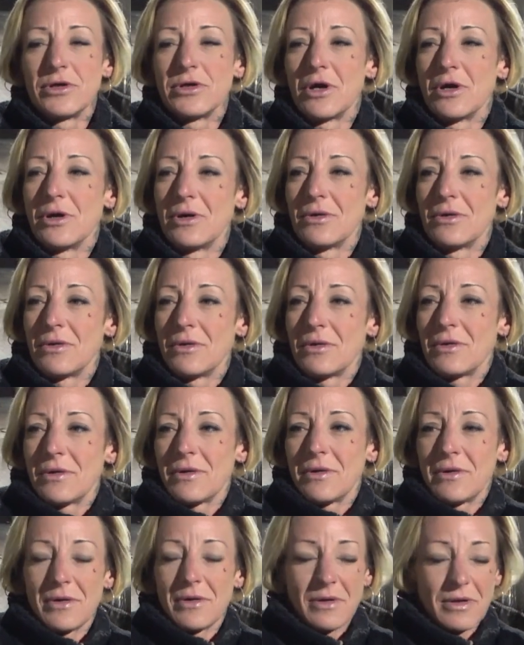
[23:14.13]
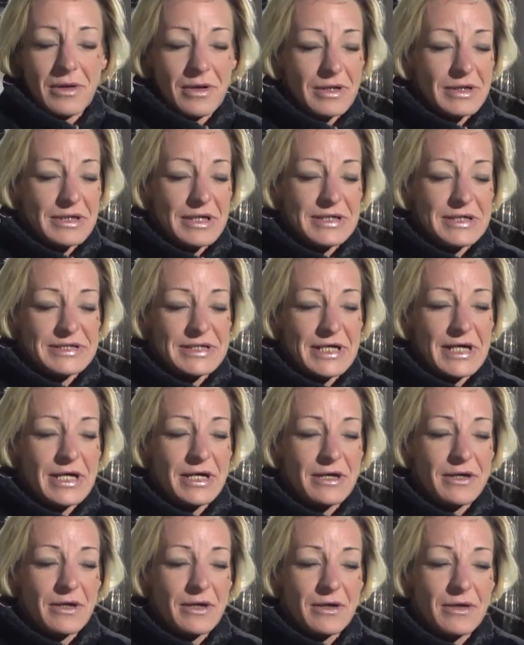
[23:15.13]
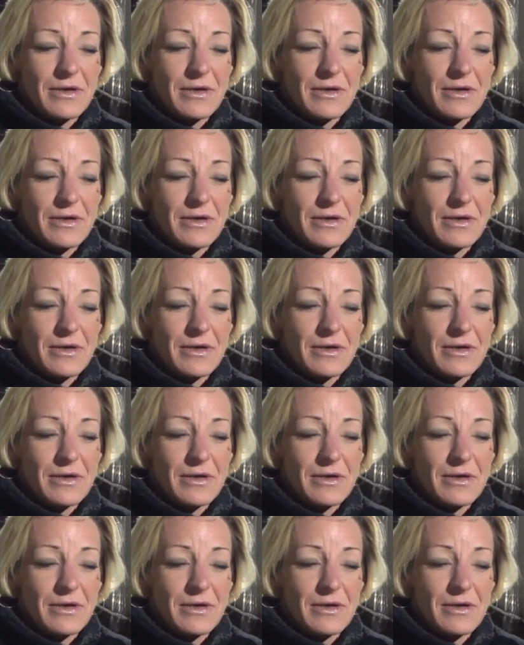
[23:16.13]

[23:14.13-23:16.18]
You know, yeah. It's like,